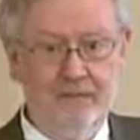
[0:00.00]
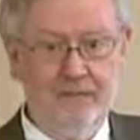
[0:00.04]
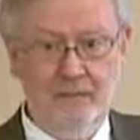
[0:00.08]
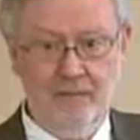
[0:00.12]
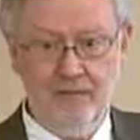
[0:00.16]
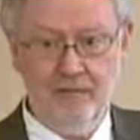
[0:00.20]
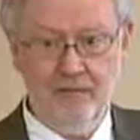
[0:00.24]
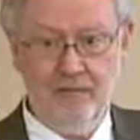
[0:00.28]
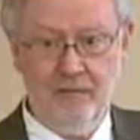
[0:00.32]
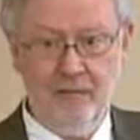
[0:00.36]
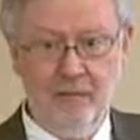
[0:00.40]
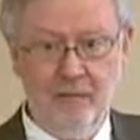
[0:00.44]
a
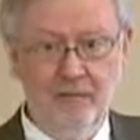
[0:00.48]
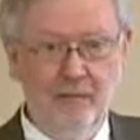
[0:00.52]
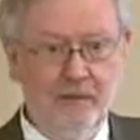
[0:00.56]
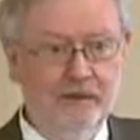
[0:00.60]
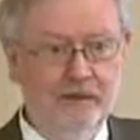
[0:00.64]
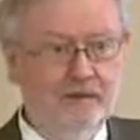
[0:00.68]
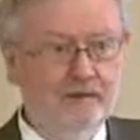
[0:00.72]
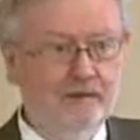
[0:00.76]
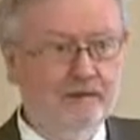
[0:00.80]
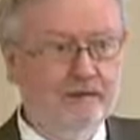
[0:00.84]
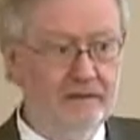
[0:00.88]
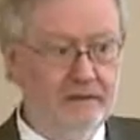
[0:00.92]
third
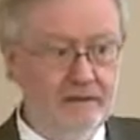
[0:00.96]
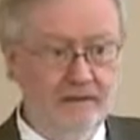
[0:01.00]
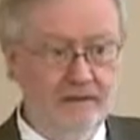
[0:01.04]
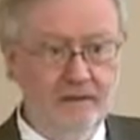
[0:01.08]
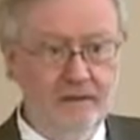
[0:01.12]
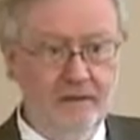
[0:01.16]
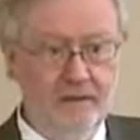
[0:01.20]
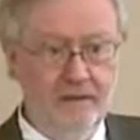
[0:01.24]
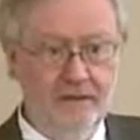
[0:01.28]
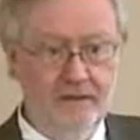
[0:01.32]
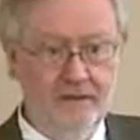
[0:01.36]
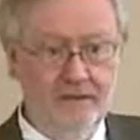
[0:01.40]
party to come
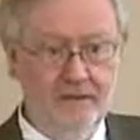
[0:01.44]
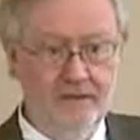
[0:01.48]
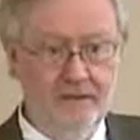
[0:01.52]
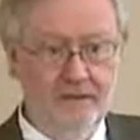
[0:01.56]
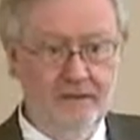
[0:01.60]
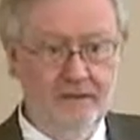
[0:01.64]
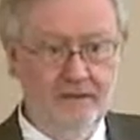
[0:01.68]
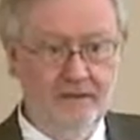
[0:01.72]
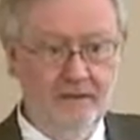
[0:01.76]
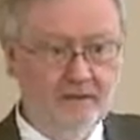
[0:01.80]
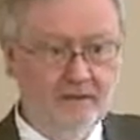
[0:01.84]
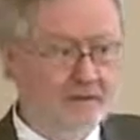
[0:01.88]
along and
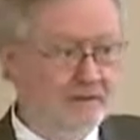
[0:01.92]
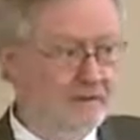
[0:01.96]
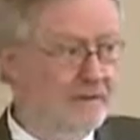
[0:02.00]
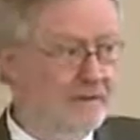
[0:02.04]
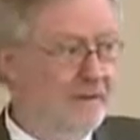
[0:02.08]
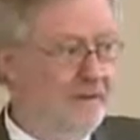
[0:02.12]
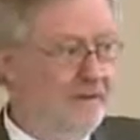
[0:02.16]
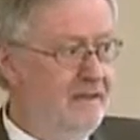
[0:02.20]
say, oh,